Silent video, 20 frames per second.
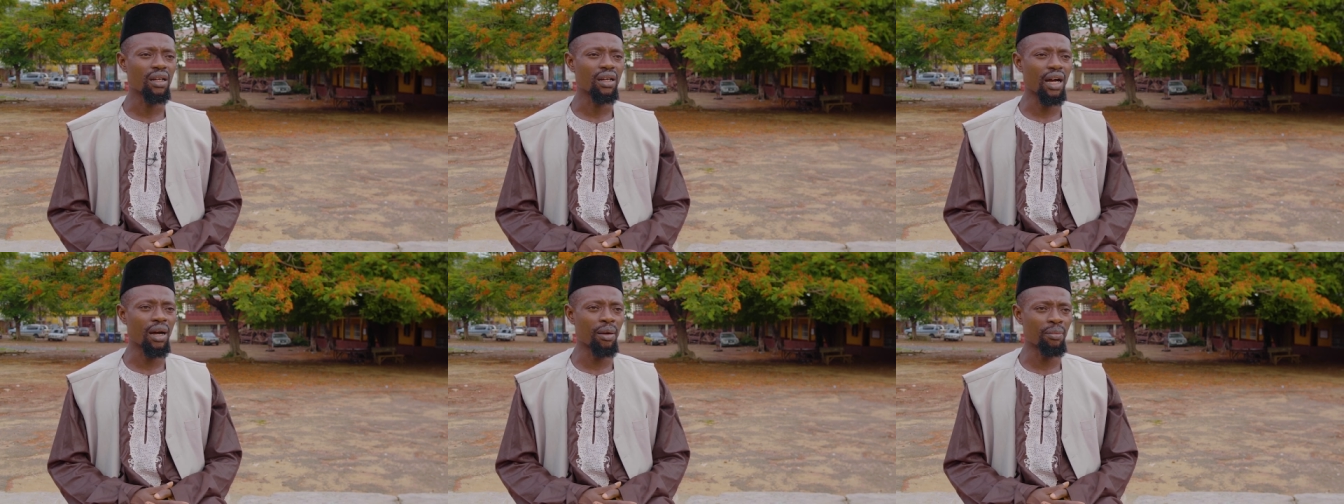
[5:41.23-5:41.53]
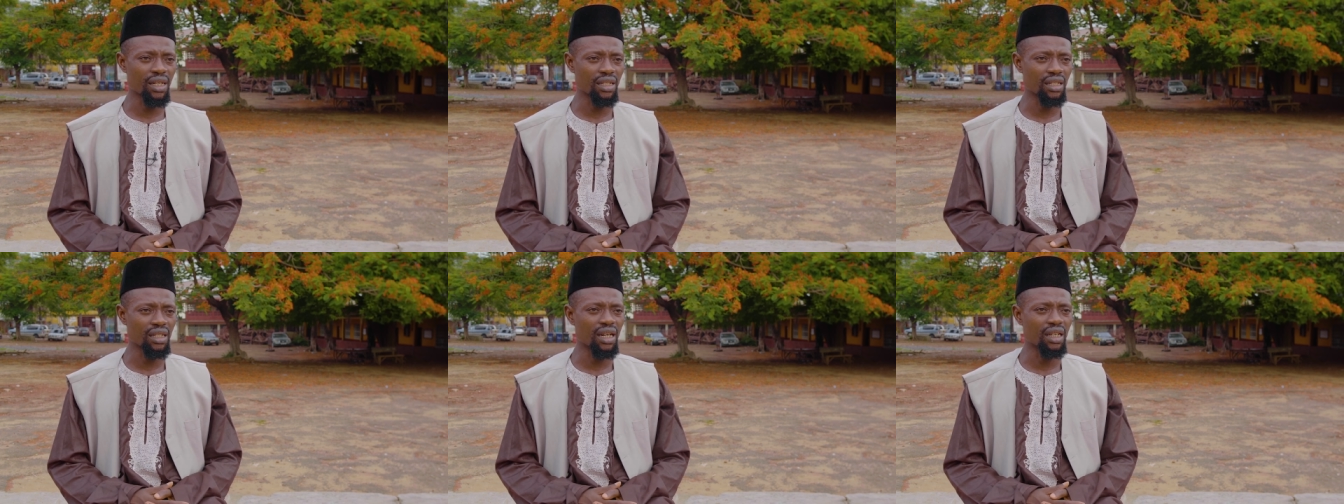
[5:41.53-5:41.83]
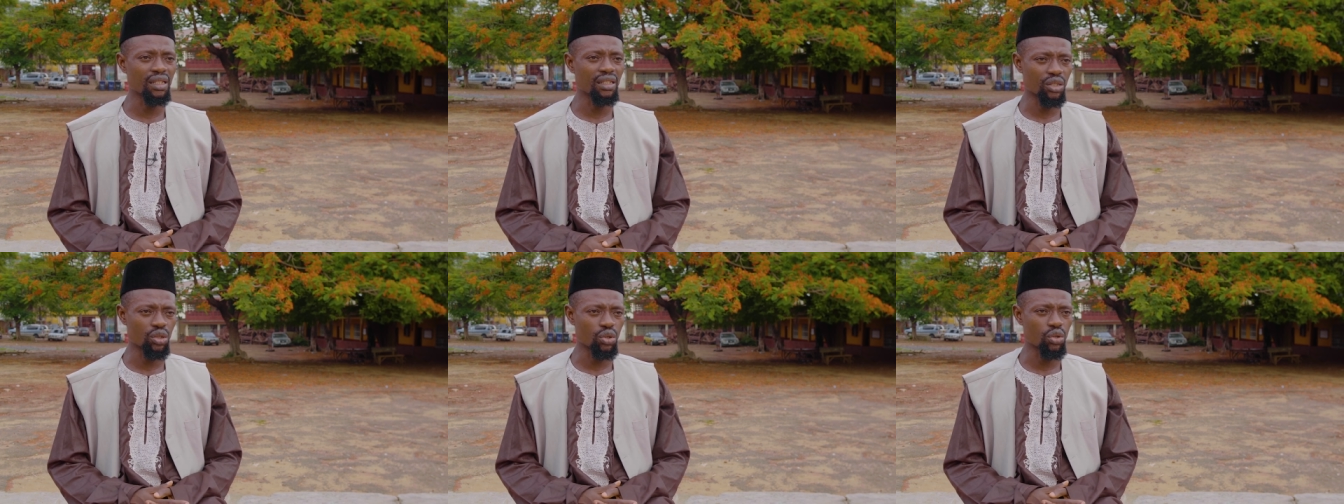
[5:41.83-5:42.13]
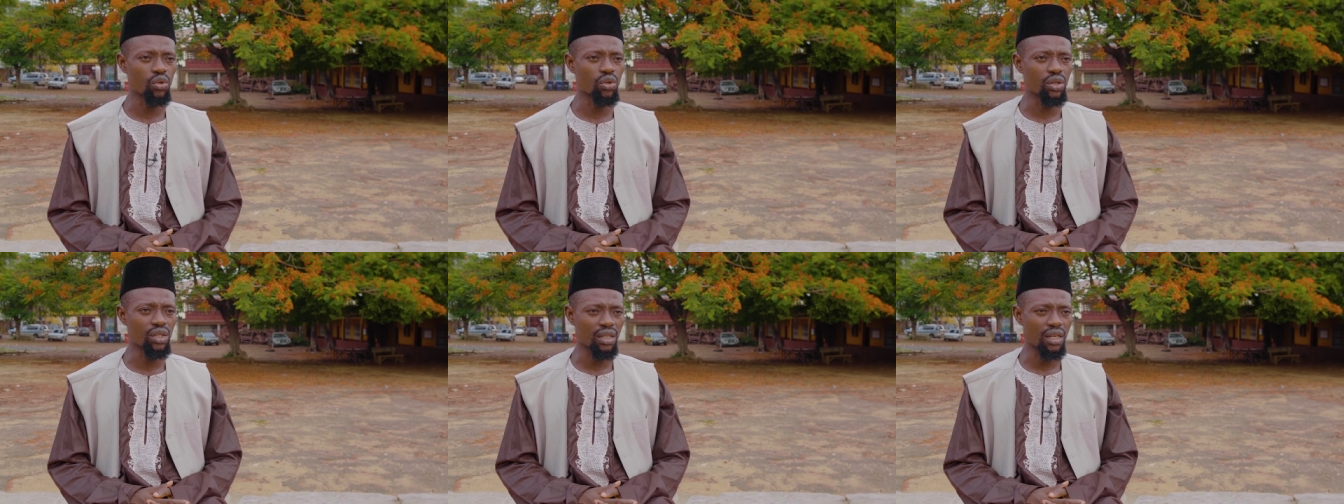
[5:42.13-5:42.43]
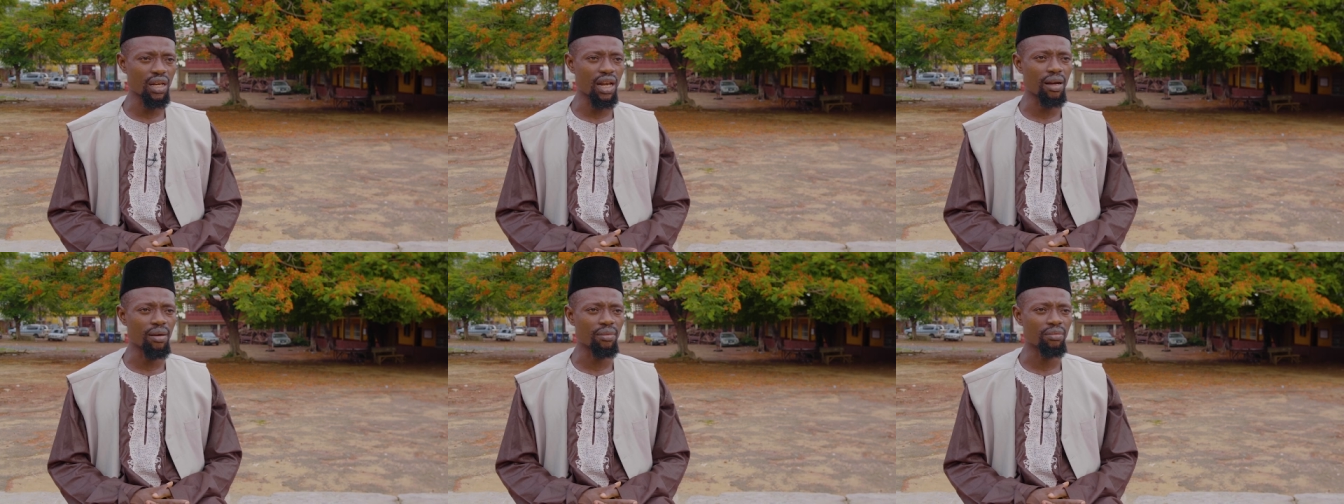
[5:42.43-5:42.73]
Ahmadiyya, the true
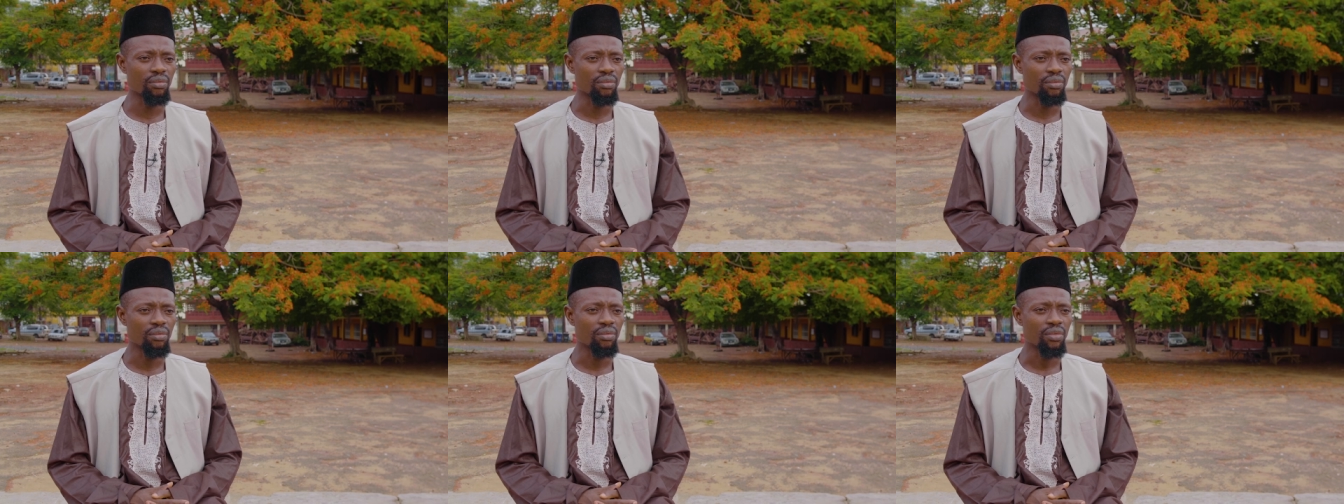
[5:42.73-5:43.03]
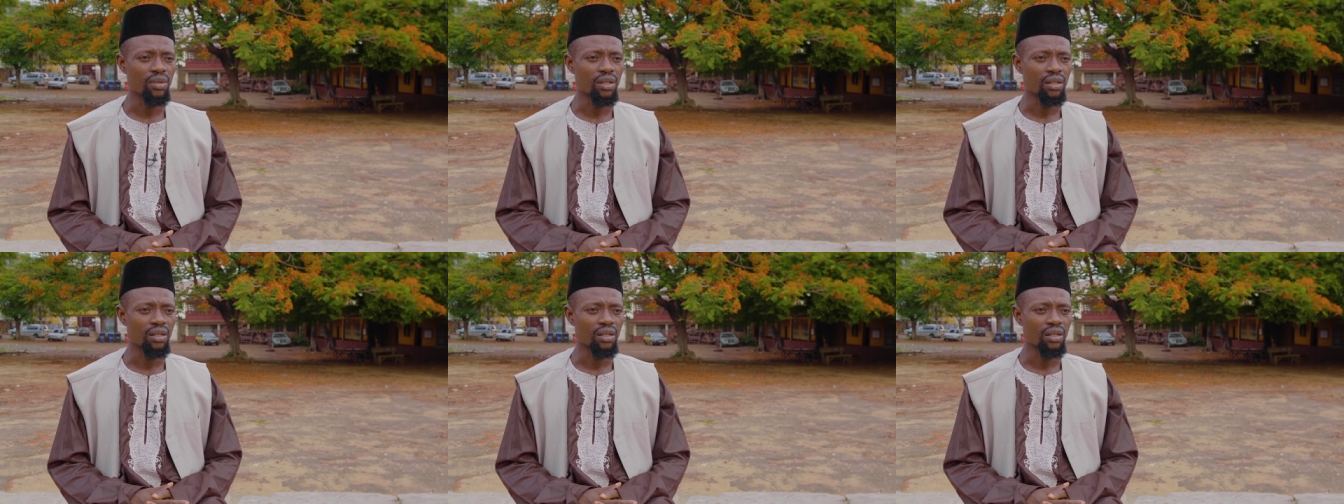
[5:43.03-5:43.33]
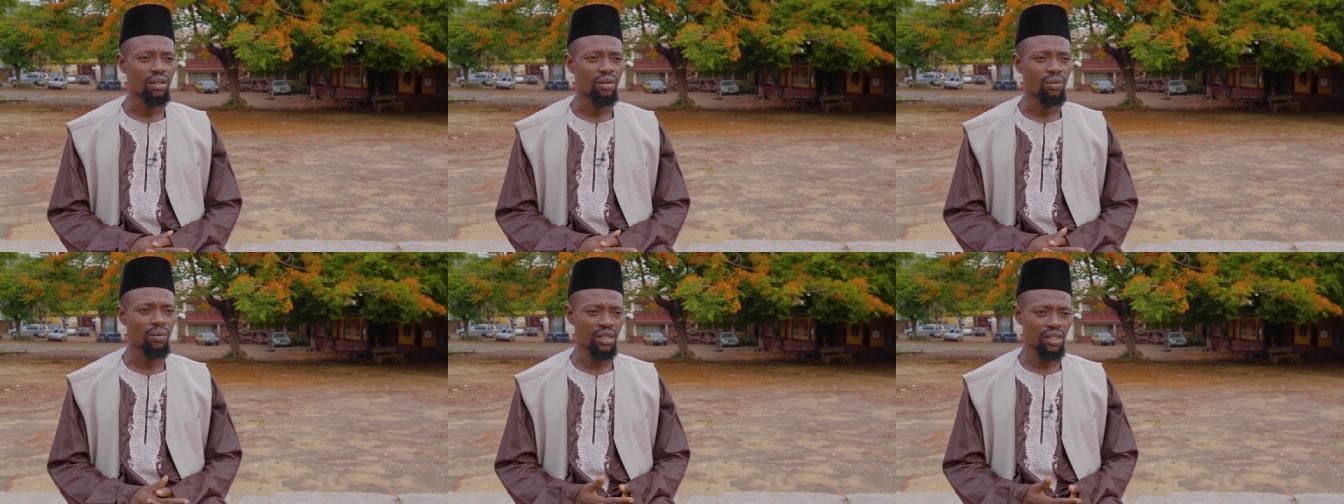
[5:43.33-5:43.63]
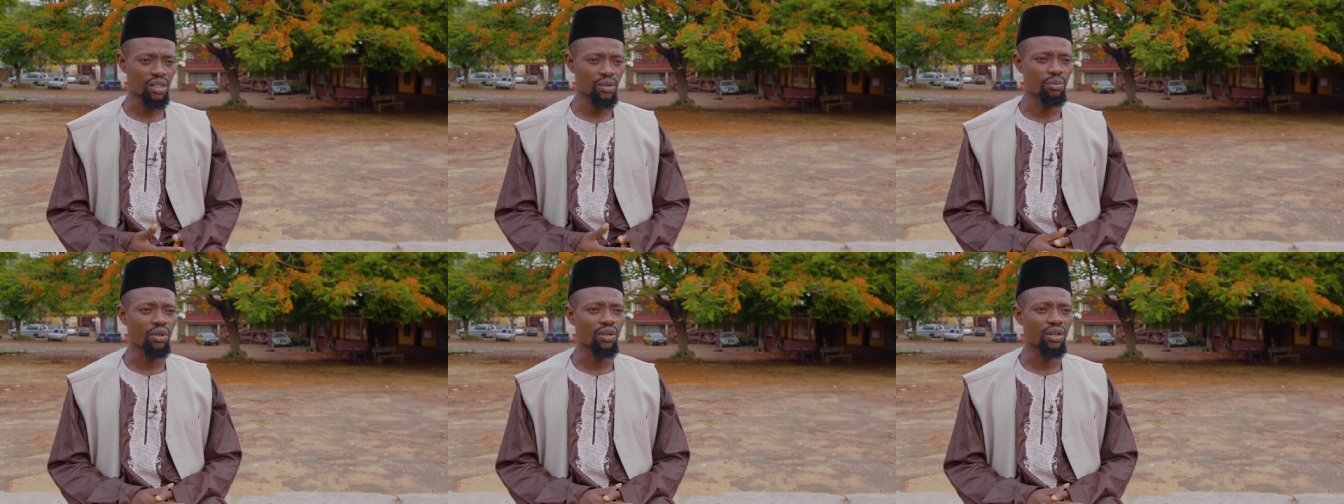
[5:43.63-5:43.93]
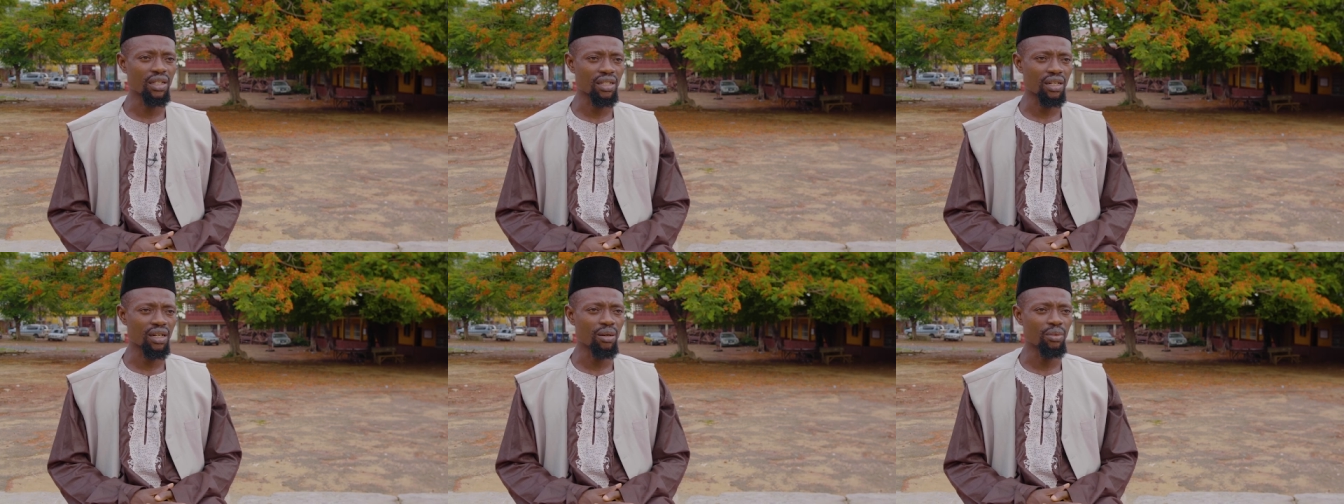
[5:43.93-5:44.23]
Islam. Once more,
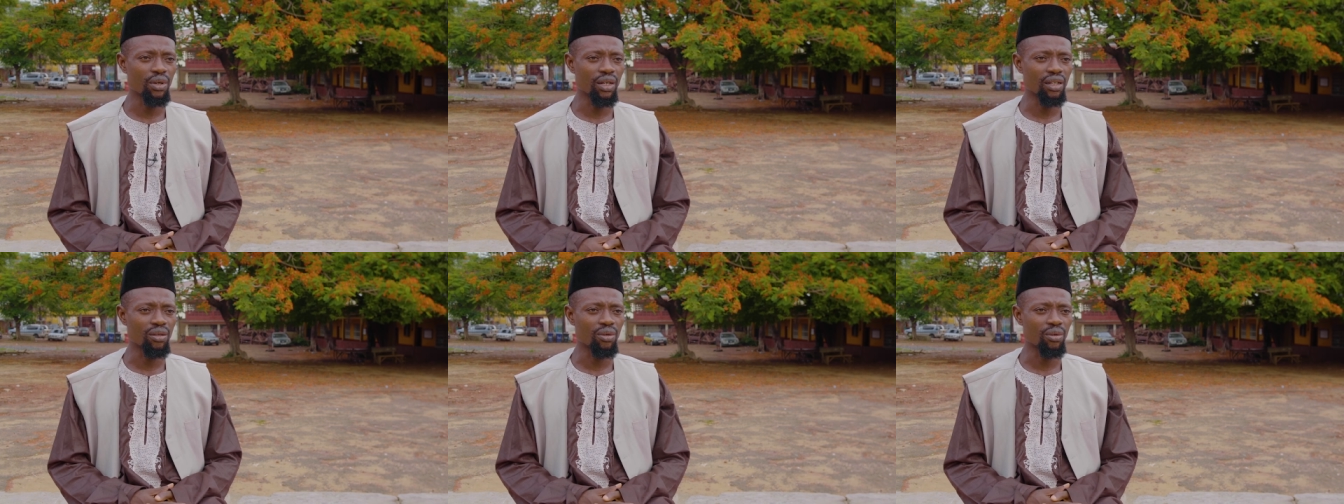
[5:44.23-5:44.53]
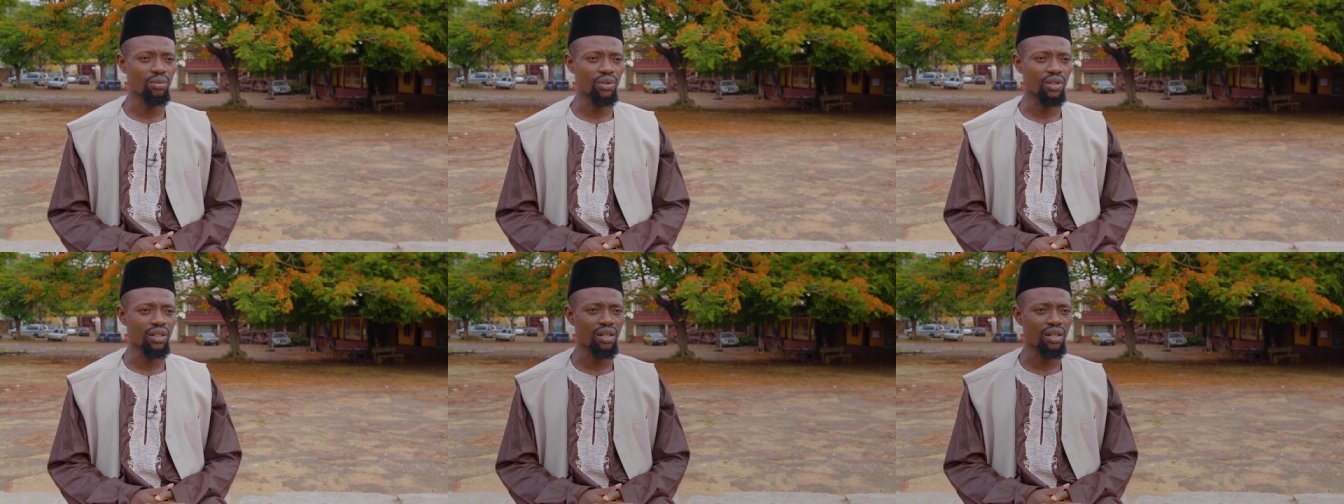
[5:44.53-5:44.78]
assalamu alaikum wa